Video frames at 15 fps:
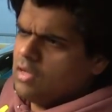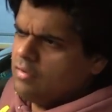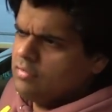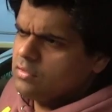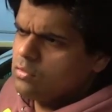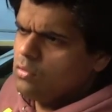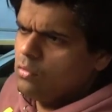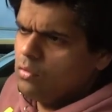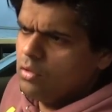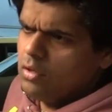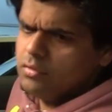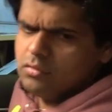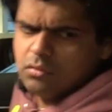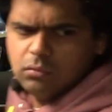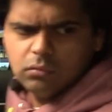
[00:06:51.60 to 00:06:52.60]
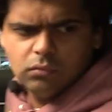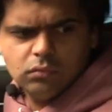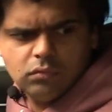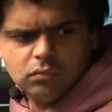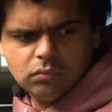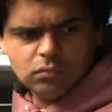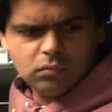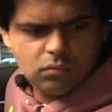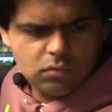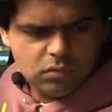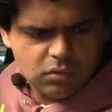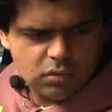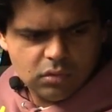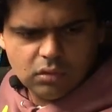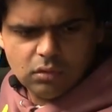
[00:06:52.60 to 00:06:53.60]
have it go until
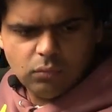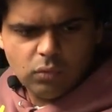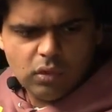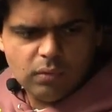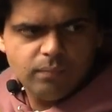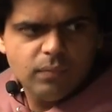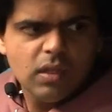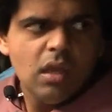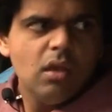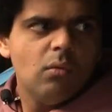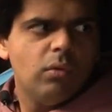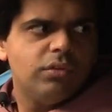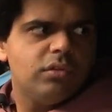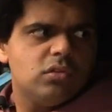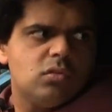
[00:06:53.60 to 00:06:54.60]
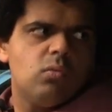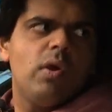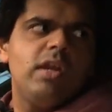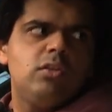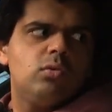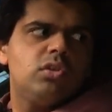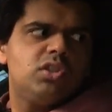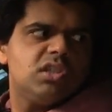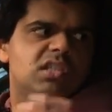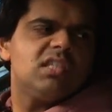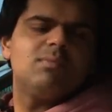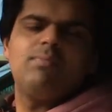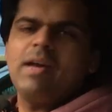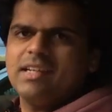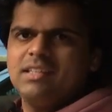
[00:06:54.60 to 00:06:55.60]
some way. Well, there's a way to adjust
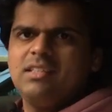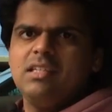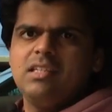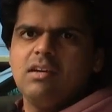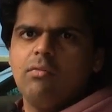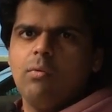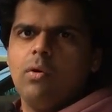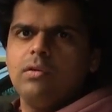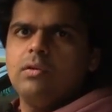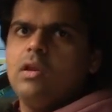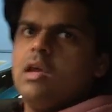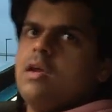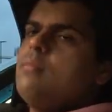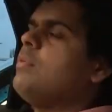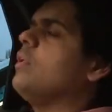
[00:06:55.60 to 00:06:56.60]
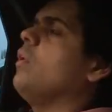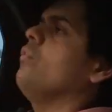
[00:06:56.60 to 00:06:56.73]
this back seat, everyone, but